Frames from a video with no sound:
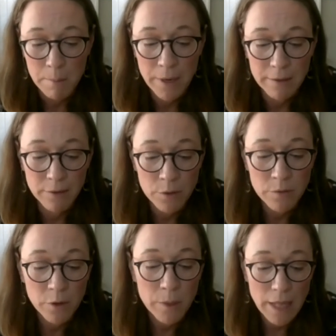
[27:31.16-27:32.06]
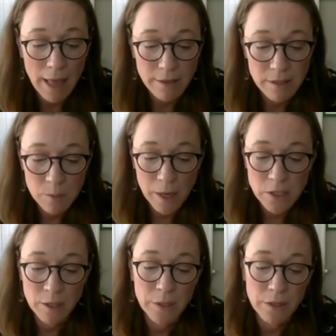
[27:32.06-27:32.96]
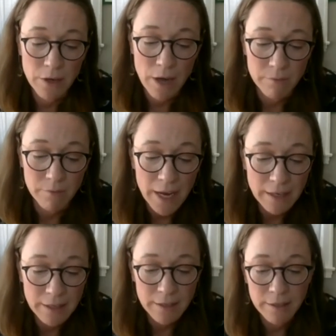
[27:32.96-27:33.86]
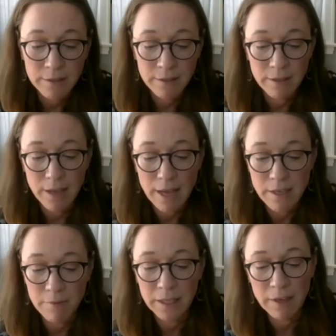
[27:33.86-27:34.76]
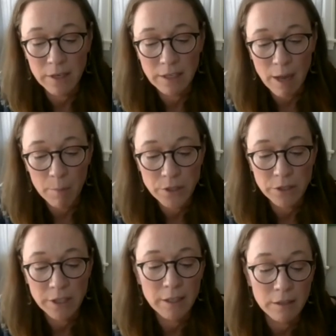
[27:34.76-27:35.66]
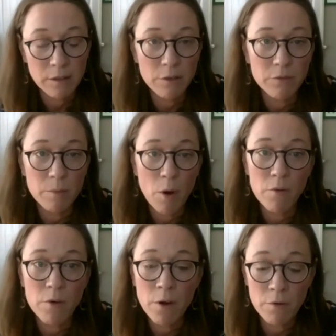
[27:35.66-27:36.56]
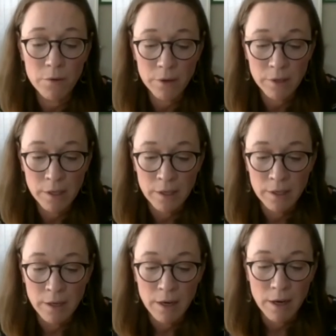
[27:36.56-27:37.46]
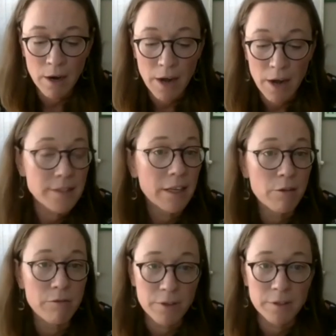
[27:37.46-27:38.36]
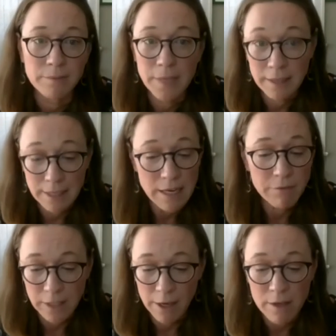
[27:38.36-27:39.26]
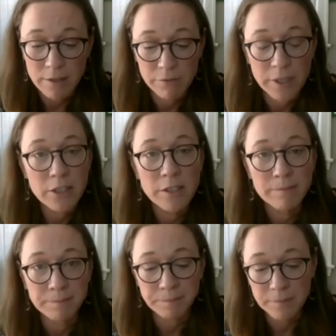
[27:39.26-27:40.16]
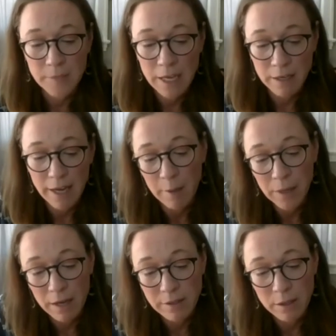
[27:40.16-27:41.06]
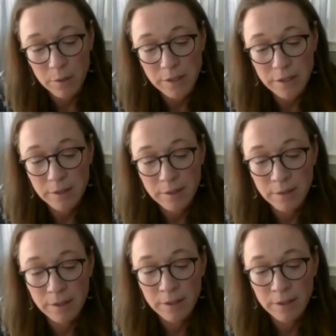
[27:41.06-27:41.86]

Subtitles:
But those verbal acts, especially when they're not invited, as I've been given an opportunity to learn from over and over, are not skillful, and they definitely cause affliction and unhappy consequences.